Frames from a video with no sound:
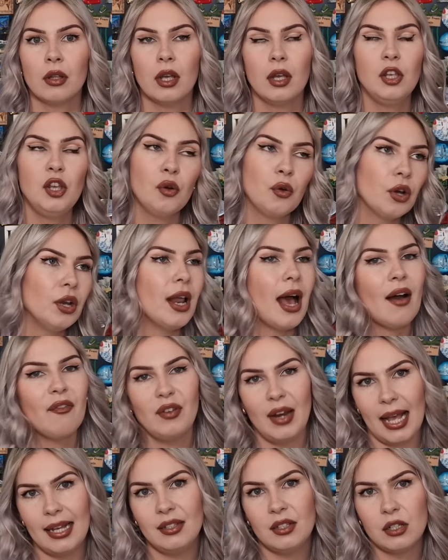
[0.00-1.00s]
You could have
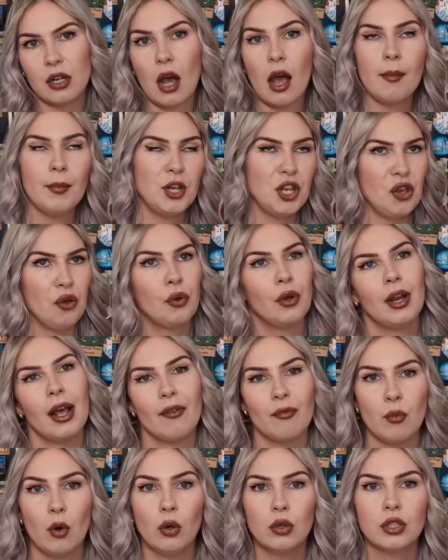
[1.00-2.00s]
less time and you could have
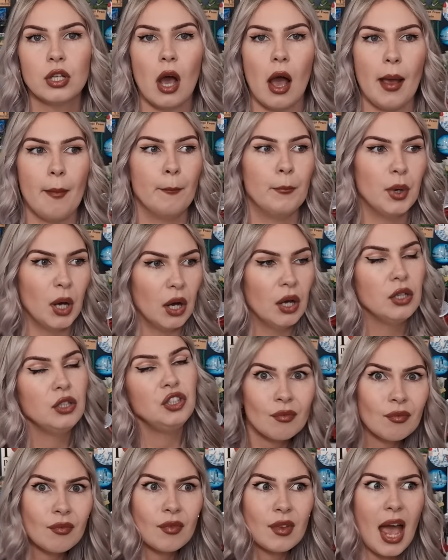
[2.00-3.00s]
more time, but
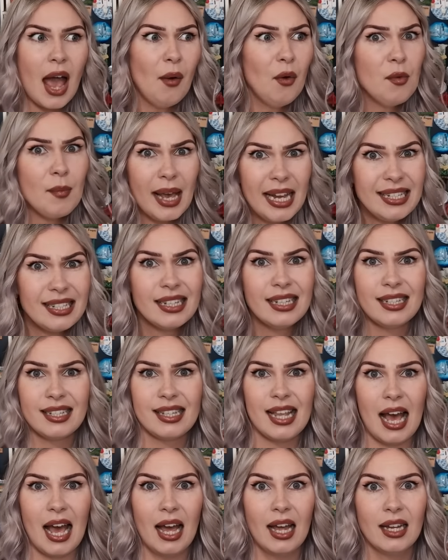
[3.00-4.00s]
how amazing is
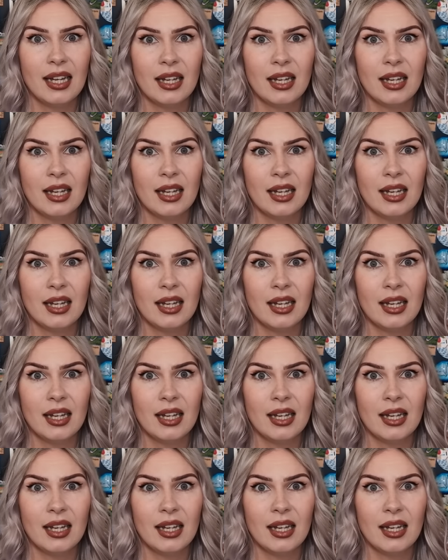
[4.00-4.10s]
that?